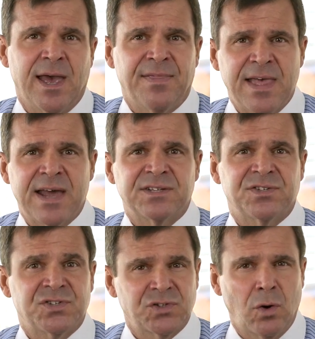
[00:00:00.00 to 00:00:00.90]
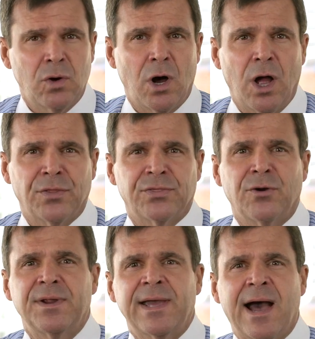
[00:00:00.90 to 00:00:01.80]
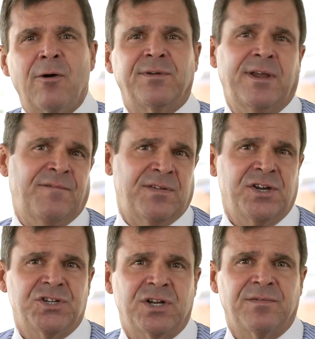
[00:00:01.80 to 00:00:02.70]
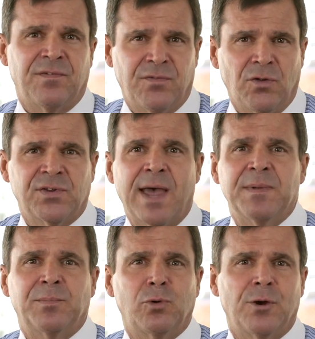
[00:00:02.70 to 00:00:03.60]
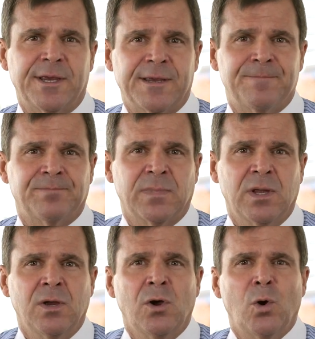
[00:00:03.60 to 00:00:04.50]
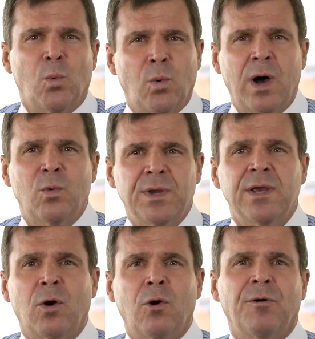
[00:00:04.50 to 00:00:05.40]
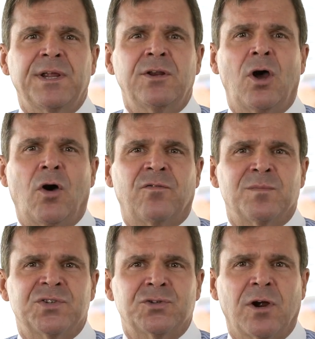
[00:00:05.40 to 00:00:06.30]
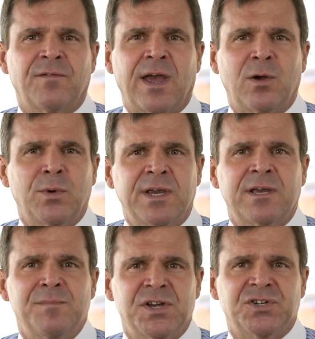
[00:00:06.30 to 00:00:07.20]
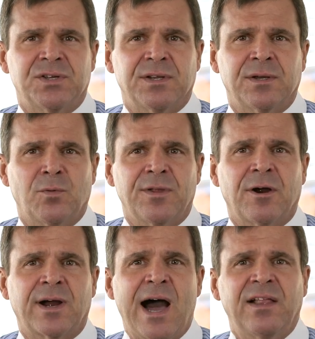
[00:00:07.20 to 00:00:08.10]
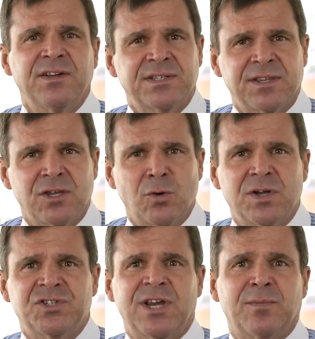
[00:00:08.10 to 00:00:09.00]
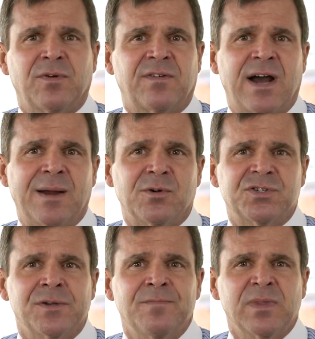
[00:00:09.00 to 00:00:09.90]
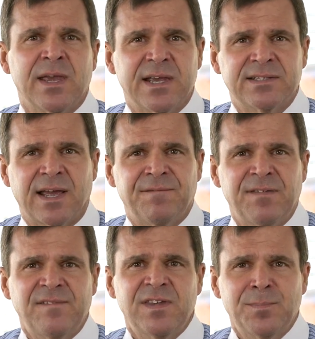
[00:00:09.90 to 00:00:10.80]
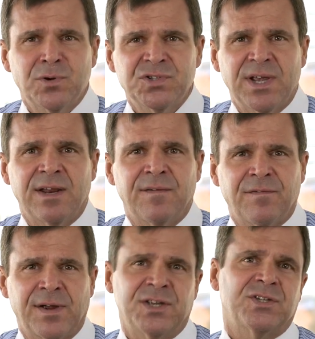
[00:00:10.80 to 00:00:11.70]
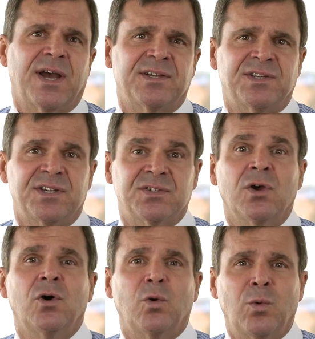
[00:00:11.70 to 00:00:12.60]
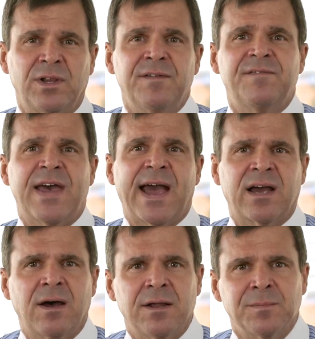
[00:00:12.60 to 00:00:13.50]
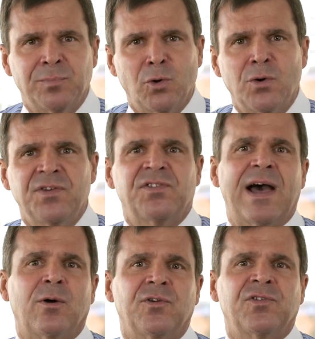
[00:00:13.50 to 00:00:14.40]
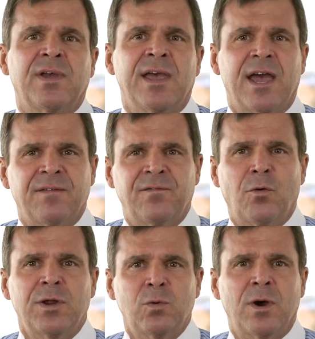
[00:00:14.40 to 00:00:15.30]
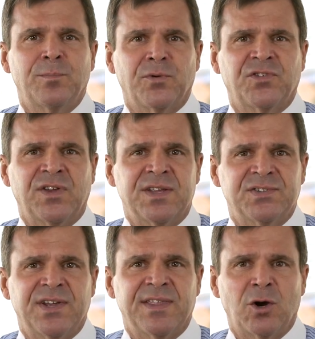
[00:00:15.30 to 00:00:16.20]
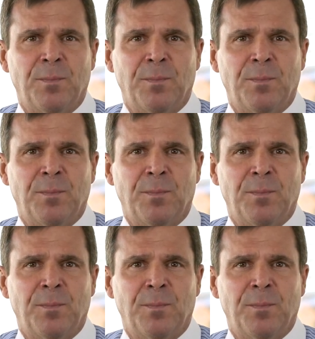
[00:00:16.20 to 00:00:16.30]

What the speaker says: and that is the so-called 30-hour definition of a full-time employee. What we already know from a survey we commissioned with our colleagues at the U.S. Chamber of Commerce is that 50% of franchisees will in fact cut employees' hours, and 41% said that